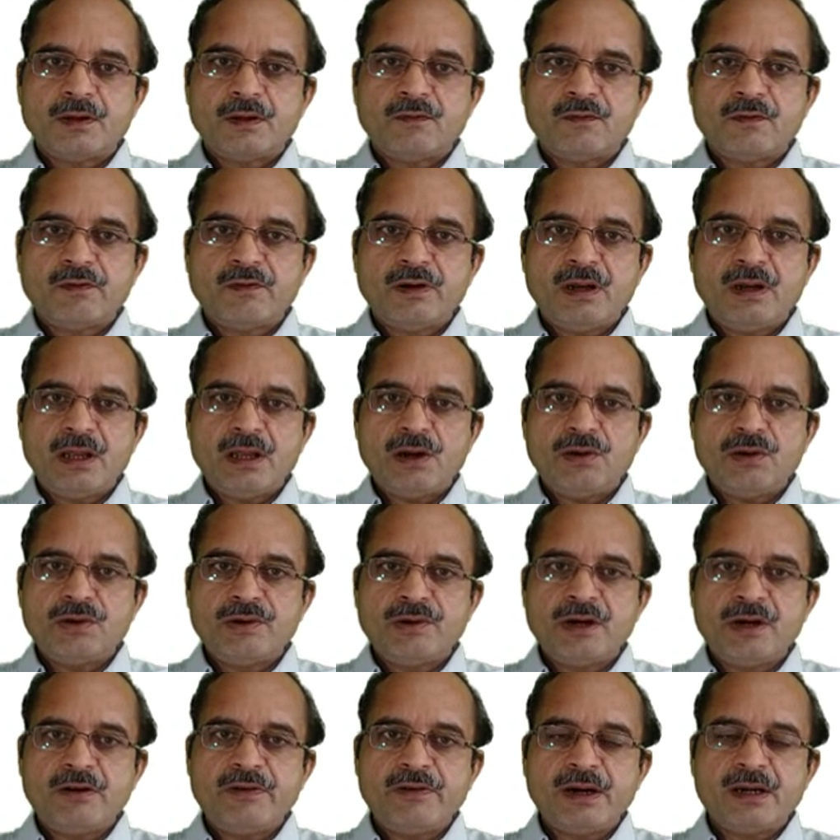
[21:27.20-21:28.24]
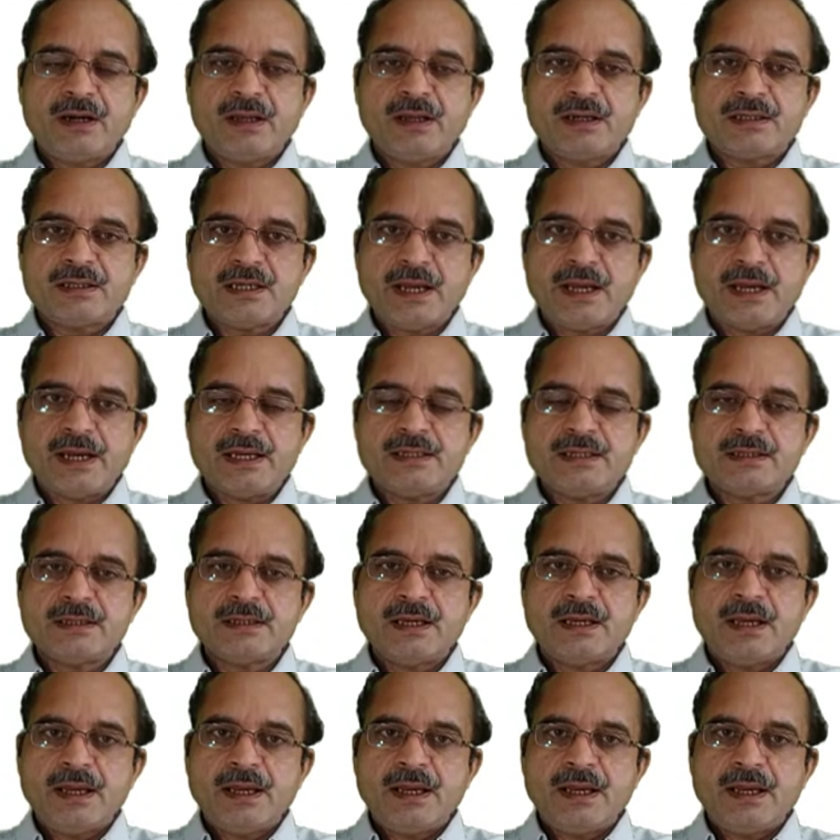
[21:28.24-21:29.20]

we will have unit vectors as